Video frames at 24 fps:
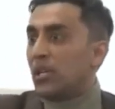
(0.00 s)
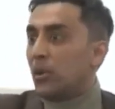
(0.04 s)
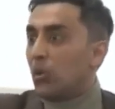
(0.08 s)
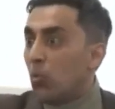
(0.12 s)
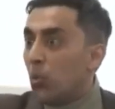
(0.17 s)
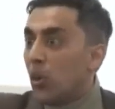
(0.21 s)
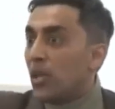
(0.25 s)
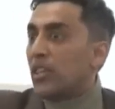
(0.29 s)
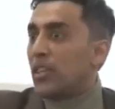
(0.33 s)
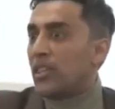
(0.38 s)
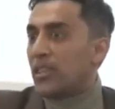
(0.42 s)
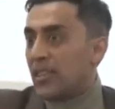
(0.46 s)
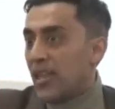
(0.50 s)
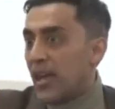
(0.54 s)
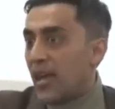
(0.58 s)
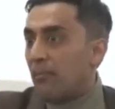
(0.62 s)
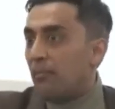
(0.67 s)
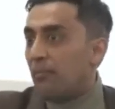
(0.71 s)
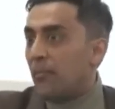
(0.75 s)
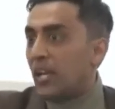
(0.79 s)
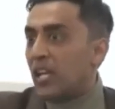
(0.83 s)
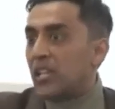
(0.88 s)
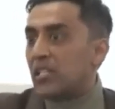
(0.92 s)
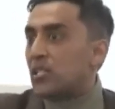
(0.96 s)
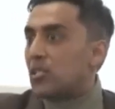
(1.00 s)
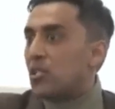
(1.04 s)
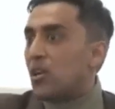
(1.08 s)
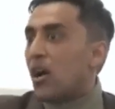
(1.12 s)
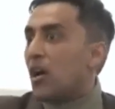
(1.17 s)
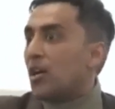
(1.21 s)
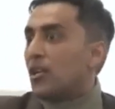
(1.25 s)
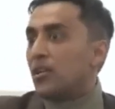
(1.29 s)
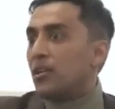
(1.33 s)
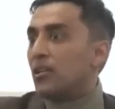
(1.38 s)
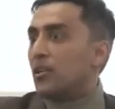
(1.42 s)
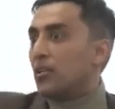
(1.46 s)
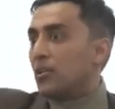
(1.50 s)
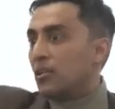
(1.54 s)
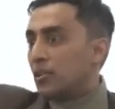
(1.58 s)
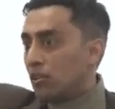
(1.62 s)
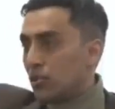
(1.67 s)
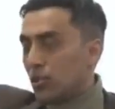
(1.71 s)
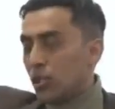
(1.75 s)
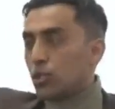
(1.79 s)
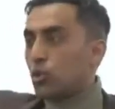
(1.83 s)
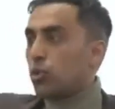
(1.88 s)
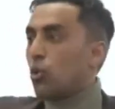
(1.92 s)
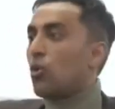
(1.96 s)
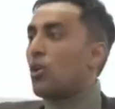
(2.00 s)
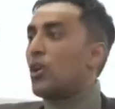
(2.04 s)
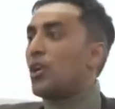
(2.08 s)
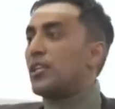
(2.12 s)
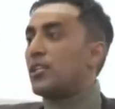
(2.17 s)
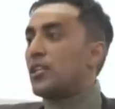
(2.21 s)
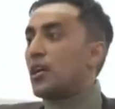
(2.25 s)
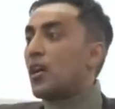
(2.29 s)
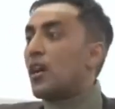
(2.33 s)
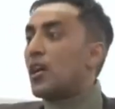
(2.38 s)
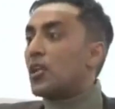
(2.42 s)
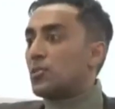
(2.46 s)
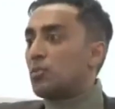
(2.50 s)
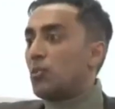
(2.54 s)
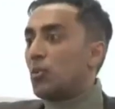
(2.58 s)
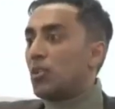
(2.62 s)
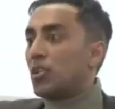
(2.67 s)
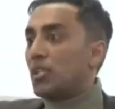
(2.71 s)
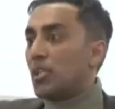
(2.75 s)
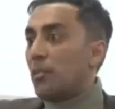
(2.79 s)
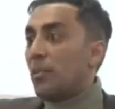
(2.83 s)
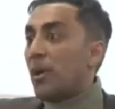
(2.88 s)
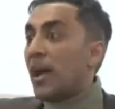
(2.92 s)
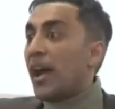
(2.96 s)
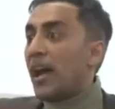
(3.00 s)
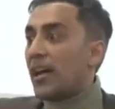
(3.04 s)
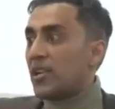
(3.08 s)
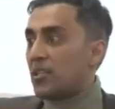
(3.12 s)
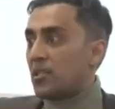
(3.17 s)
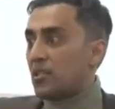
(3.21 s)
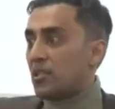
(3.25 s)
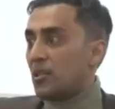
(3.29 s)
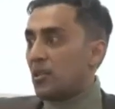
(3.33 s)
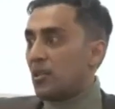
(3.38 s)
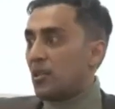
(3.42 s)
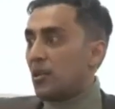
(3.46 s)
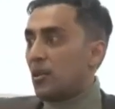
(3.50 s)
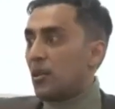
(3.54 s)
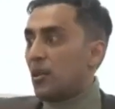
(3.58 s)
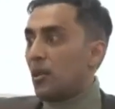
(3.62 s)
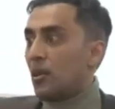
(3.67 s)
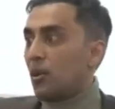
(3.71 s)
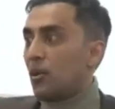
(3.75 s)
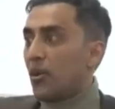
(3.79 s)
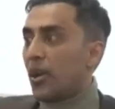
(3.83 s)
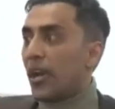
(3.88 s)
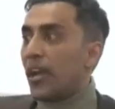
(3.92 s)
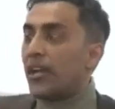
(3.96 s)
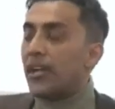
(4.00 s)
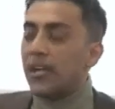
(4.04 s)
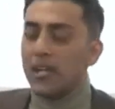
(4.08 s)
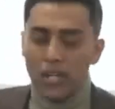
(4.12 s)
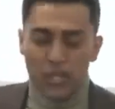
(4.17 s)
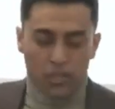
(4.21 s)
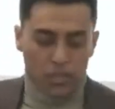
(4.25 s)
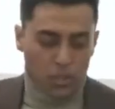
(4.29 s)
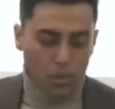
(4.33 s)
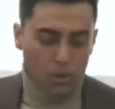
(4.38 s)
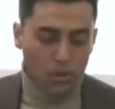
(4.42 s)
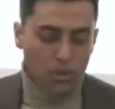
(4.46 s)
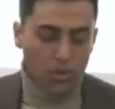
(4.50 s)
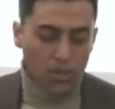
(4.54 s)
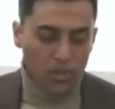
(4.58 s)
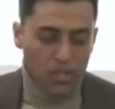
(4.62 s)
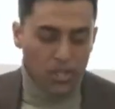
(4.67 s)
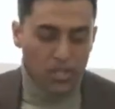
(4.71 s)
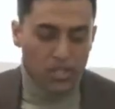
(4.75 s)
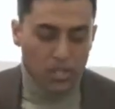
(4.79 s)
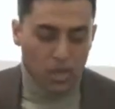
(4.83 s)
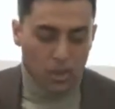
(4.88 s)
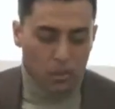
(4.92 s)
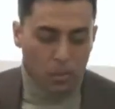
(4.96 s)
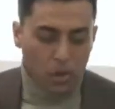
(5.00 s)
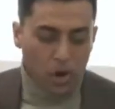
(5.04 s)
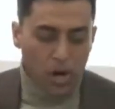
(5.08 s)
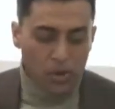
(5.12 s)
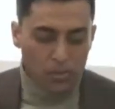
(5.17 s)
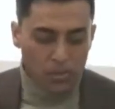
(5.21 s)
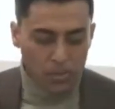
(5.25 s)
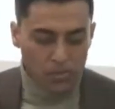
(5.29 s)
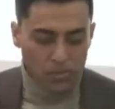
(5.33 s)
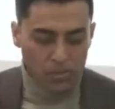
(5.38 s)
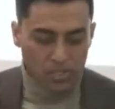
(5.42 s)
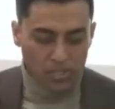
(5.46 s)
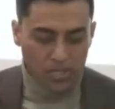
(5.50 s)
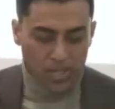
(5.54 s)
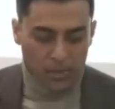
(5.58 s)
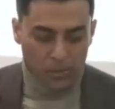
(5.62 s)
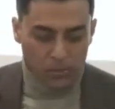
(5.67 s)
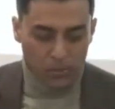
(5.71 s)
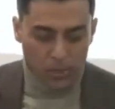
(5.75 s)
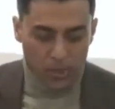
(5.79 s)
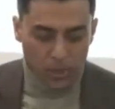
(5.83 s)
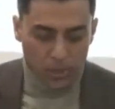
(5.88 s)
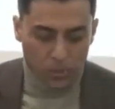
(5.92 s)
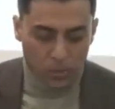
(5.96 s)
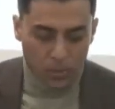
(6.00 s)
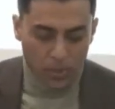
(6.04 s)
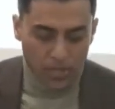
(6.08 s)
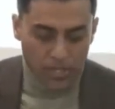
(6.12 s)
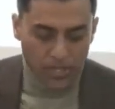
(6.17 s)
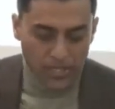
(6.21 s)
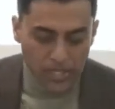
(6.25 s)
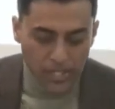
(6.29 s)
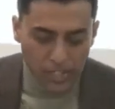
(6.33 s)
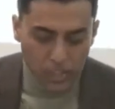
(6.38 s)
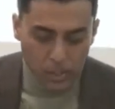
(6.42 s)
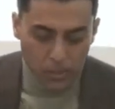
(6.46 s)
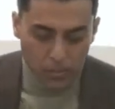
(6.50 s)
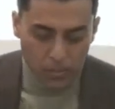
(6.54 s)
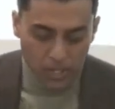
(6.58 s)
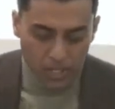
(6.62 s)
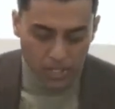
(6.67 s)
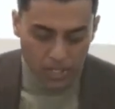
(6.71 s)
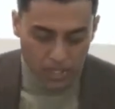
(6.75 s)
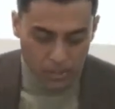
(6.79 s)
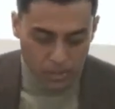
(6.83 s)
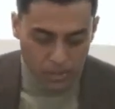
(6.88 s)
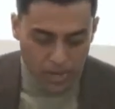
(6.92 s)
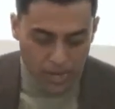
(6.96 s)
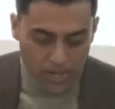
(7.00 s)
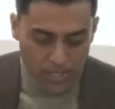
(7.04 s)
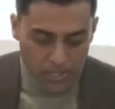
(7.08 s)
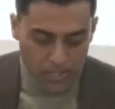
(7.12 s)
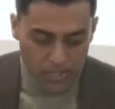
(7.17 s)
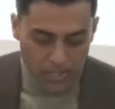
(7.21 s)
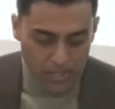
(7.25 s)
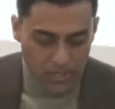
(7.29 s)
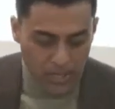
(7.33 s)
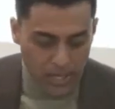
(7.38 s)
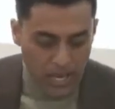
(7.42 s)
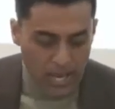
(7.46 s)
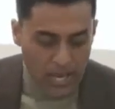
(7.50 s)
With them. It's not the Torah and the gospel and the past. Okay, so these are problems that need to be addressed.